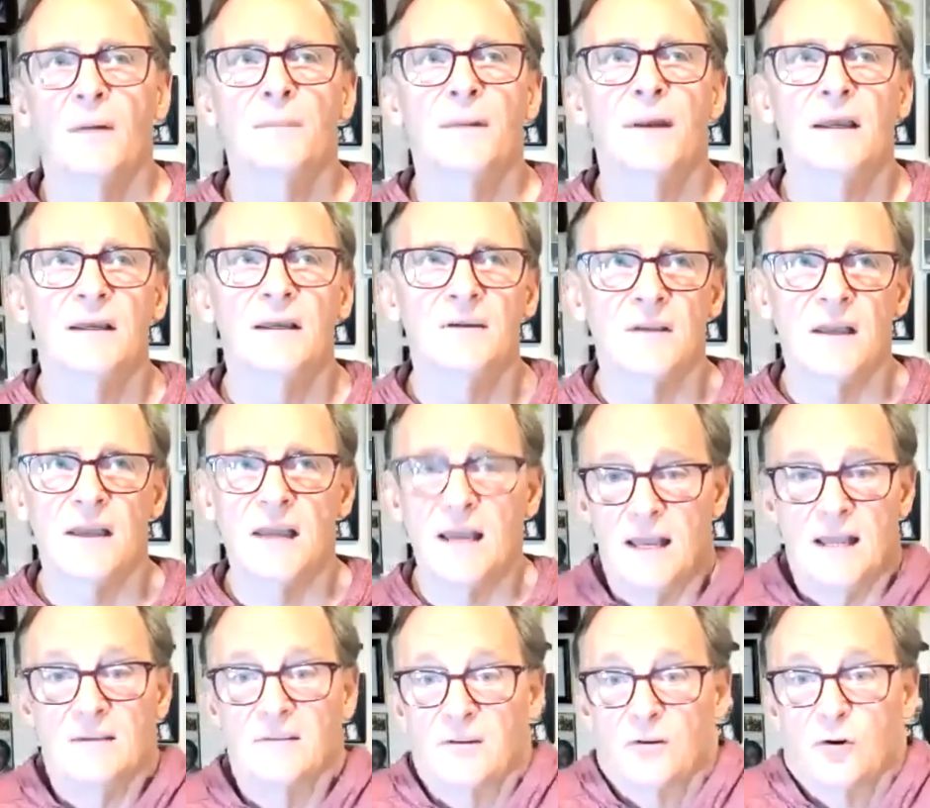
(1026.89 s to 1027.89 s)

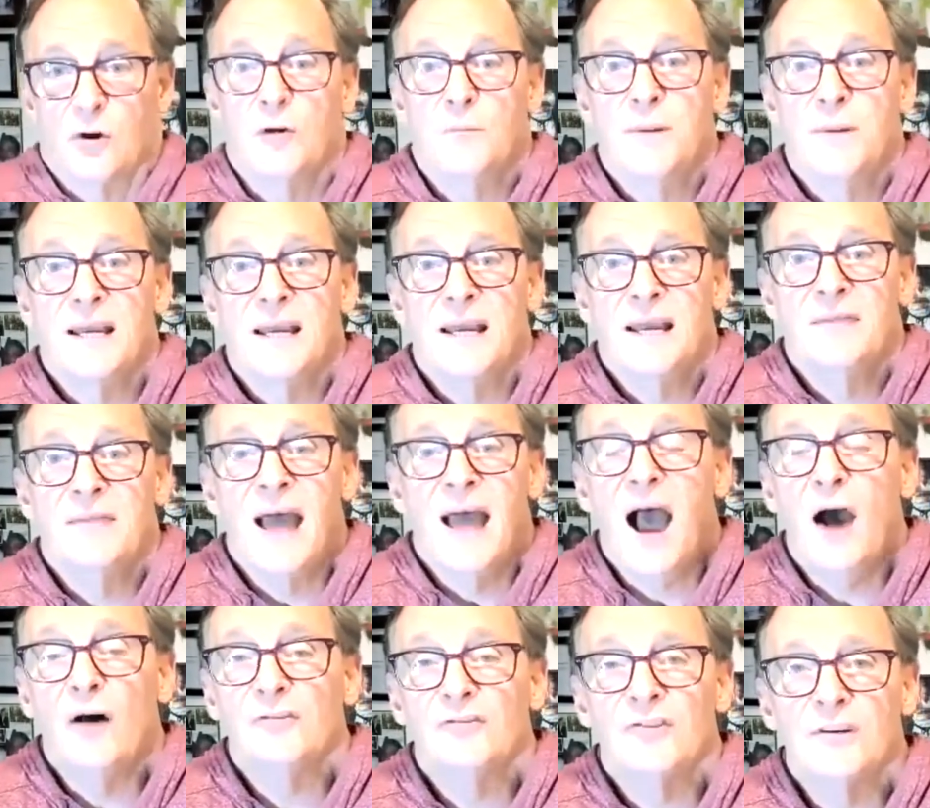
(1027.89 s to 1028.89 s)
It could be in the
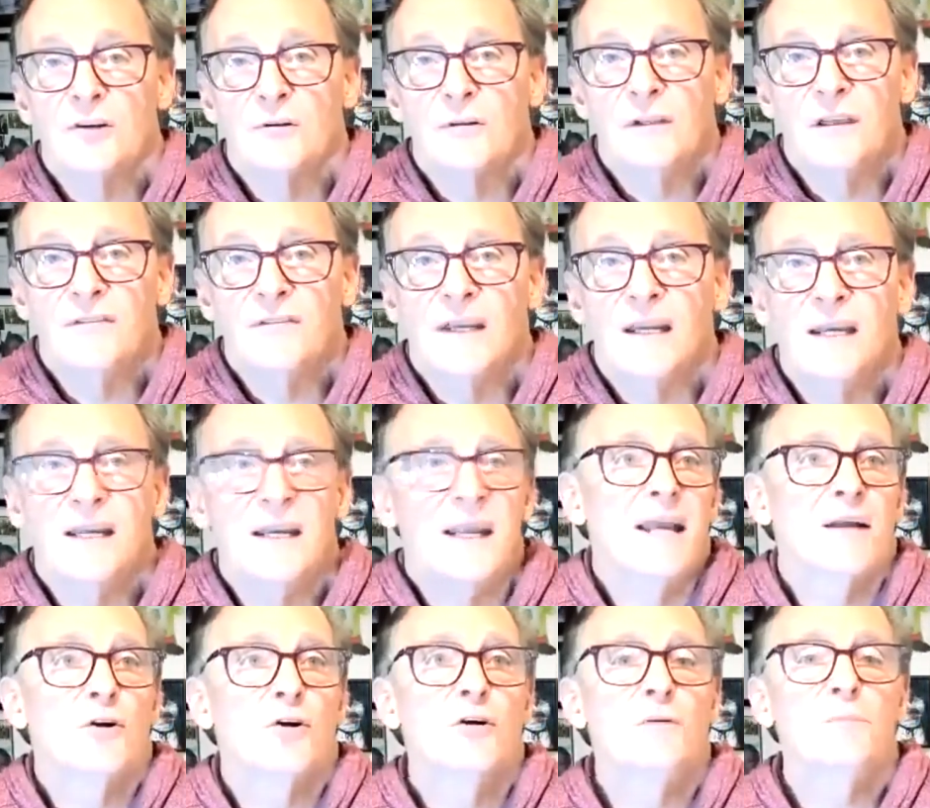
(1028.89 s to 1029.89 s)
house that you're living in.
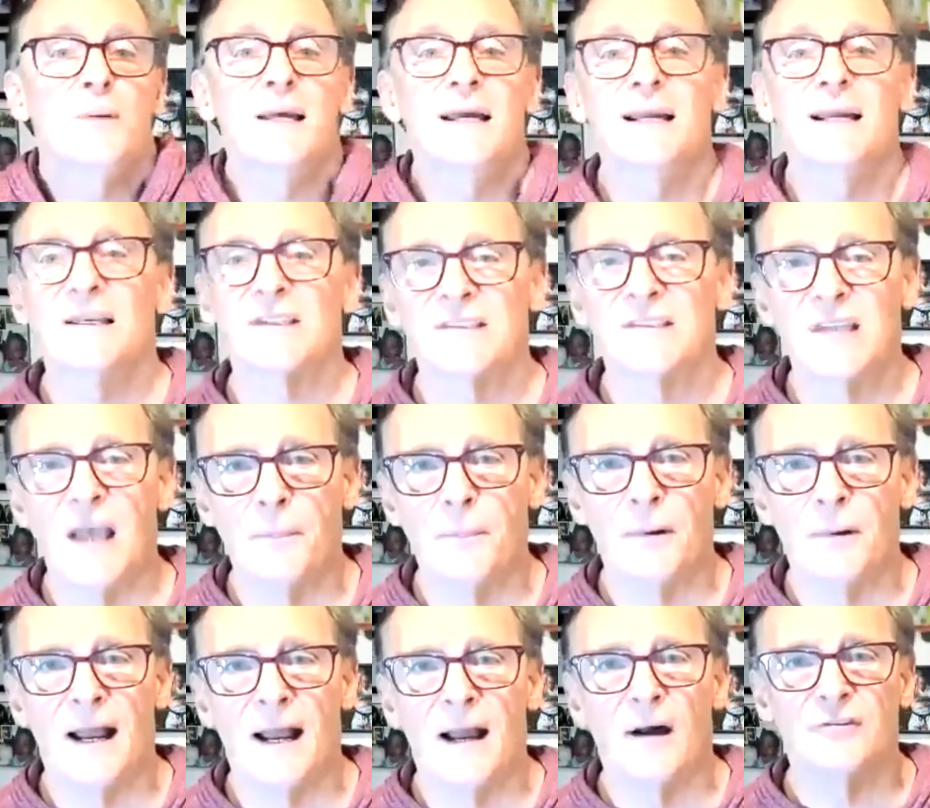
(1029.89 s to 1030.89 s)
It could be in a
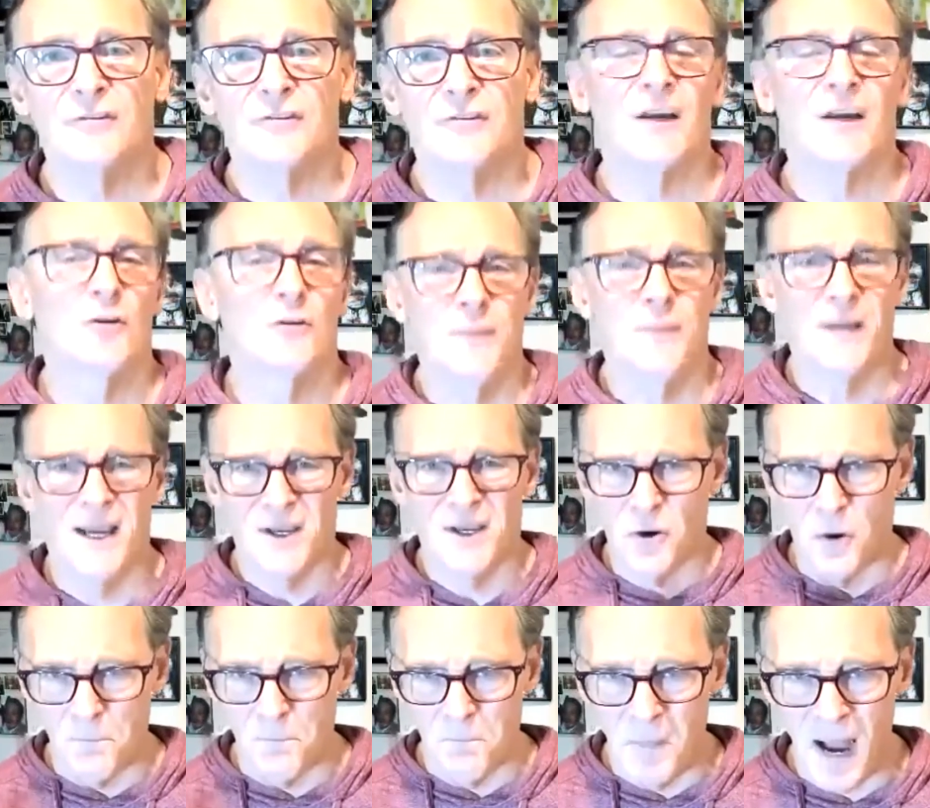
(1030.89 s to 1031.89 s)
separate house. It could be at
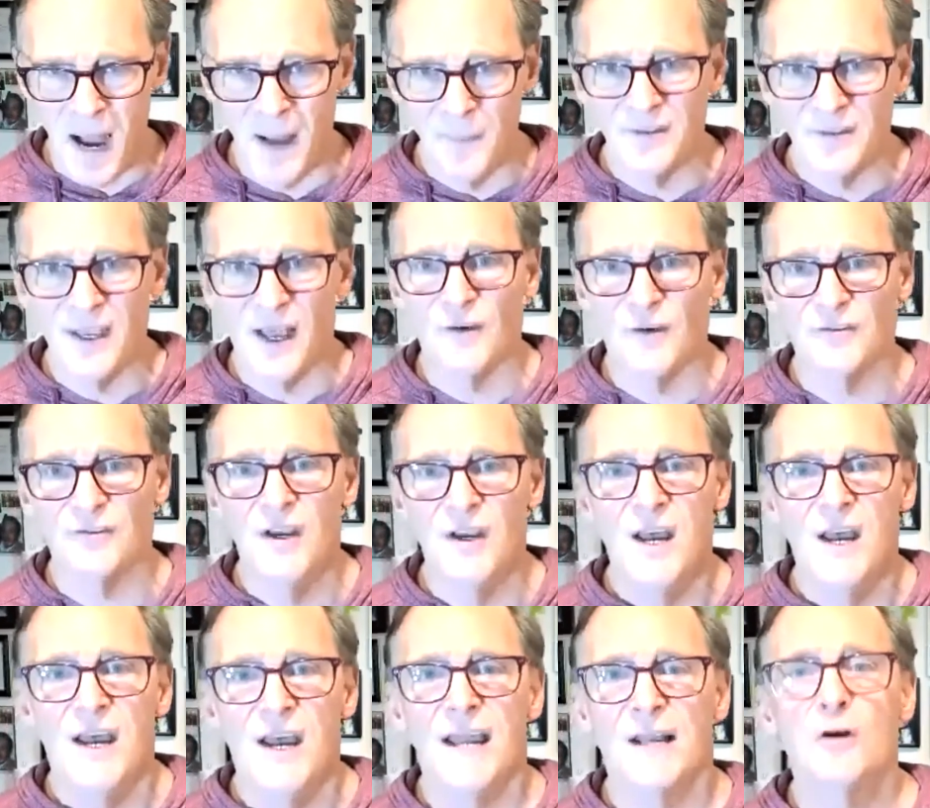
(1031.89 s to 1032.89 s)
your mom's house.
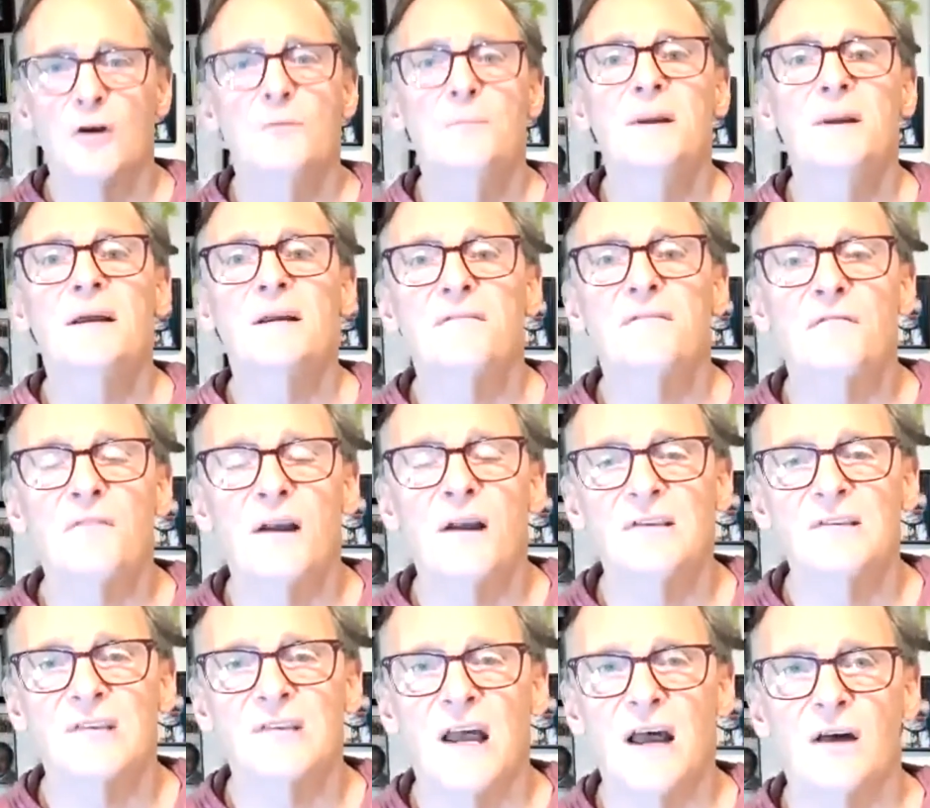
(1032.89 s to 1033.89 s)
It could be at a
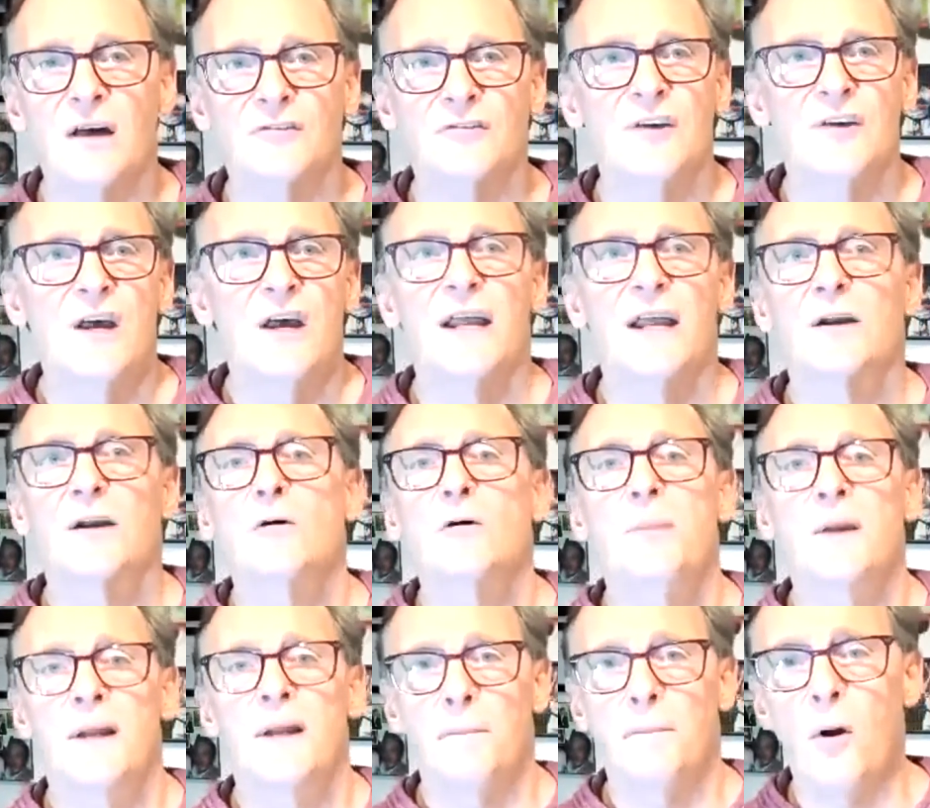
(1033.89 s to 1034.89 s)
friend's house. It could
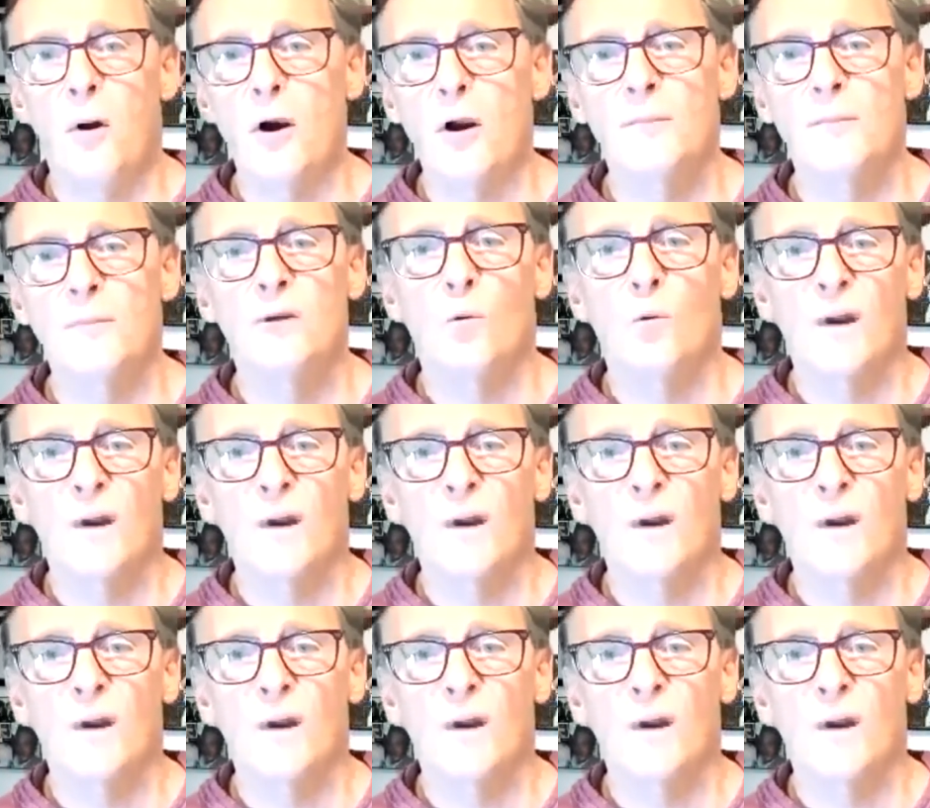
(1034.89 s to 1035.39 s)
be an apartment.